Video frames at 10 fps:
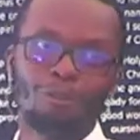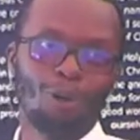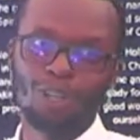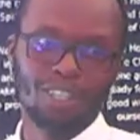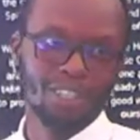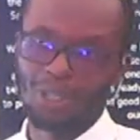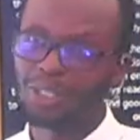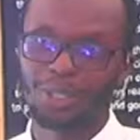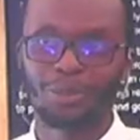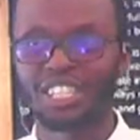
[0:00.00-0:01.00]
of old. You want
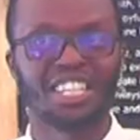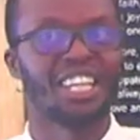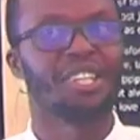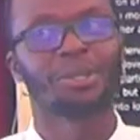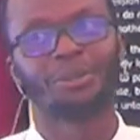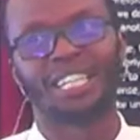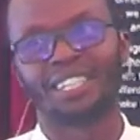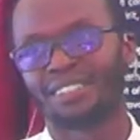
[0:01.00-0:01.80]
to do it in a new way.